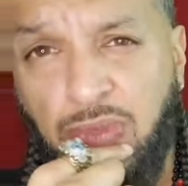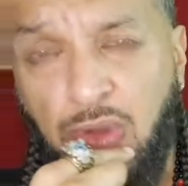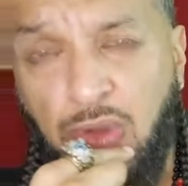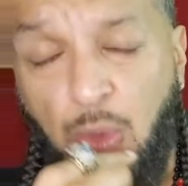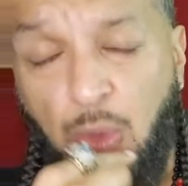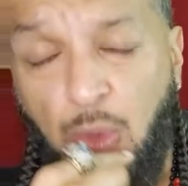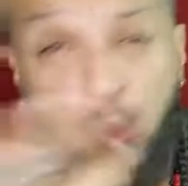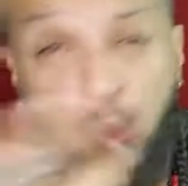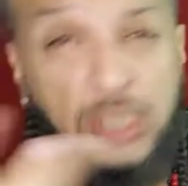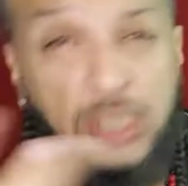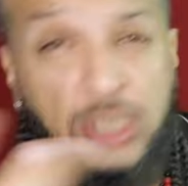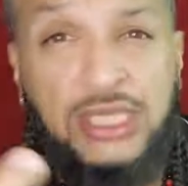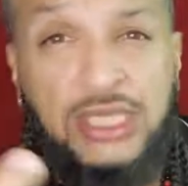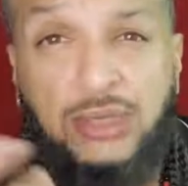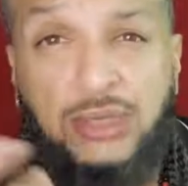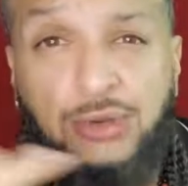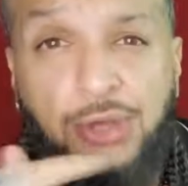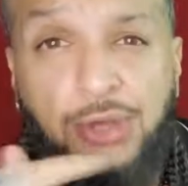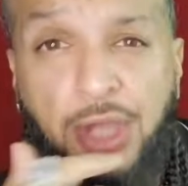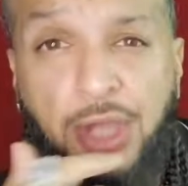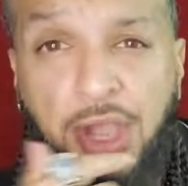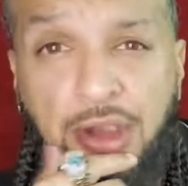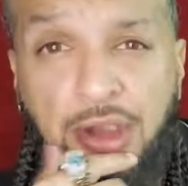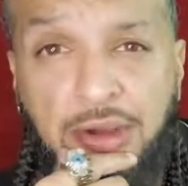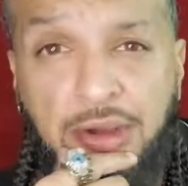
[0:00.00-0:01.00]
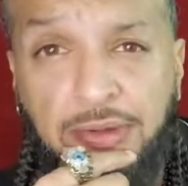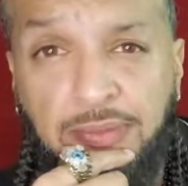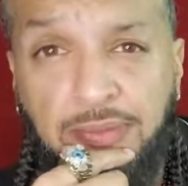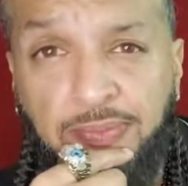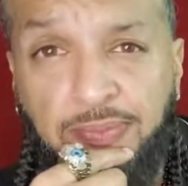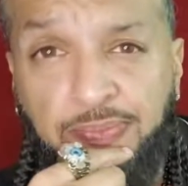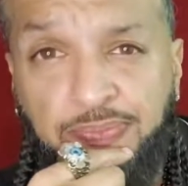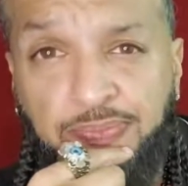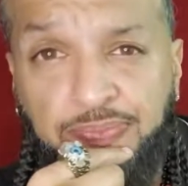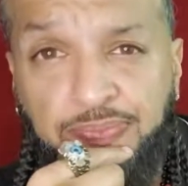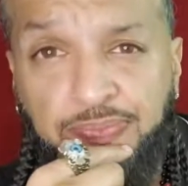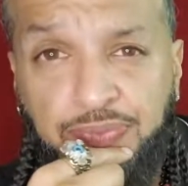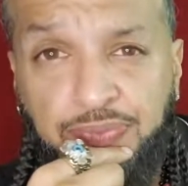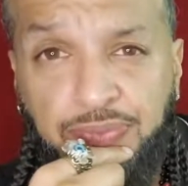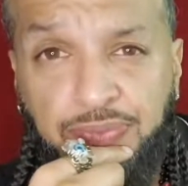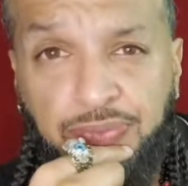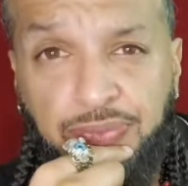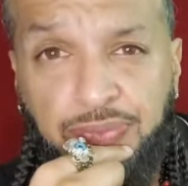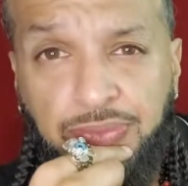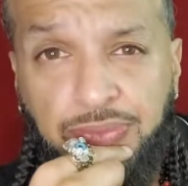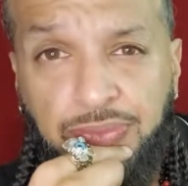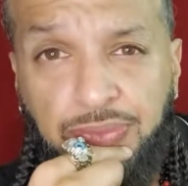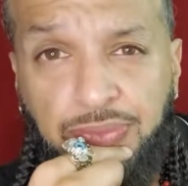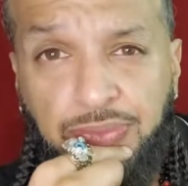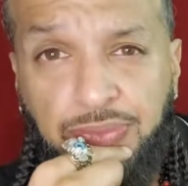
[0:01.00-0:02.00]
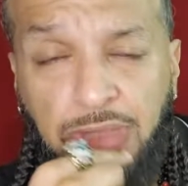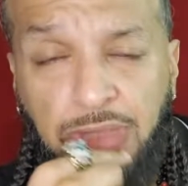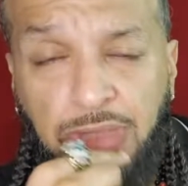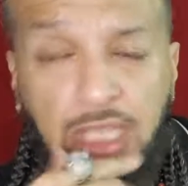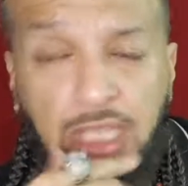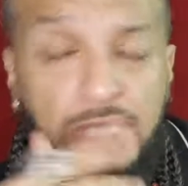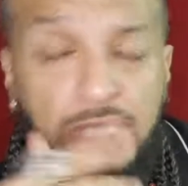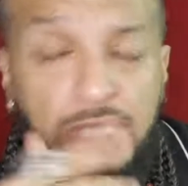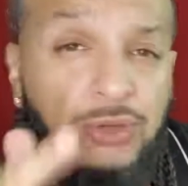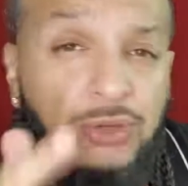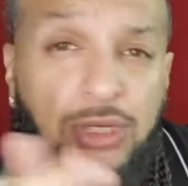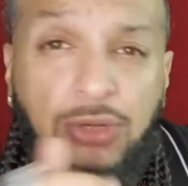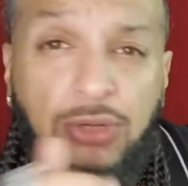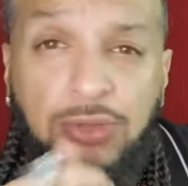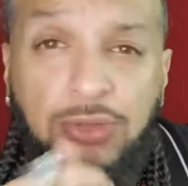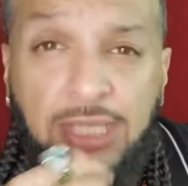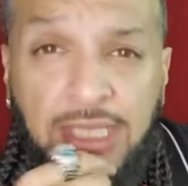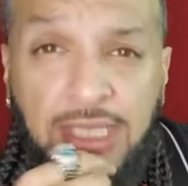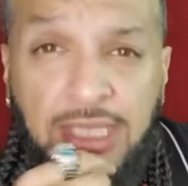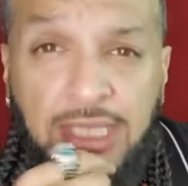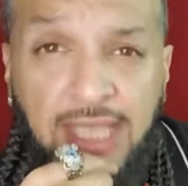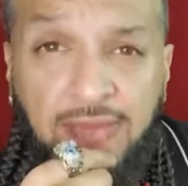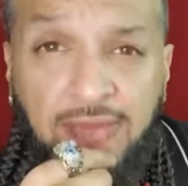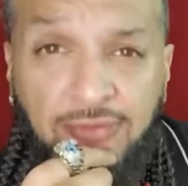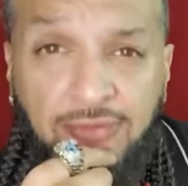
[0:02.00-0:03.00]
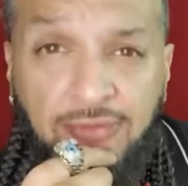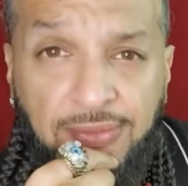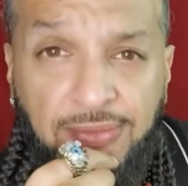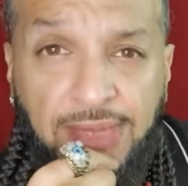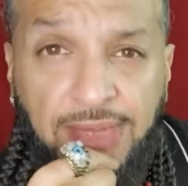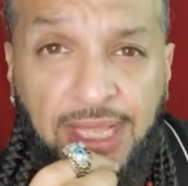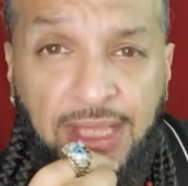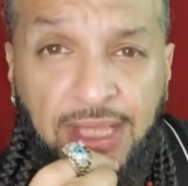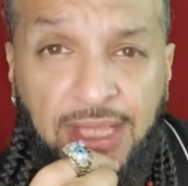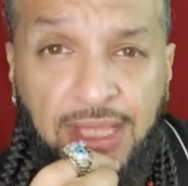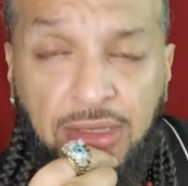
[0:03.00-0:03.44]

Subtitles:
What's it going to hurt? You can only gain from that.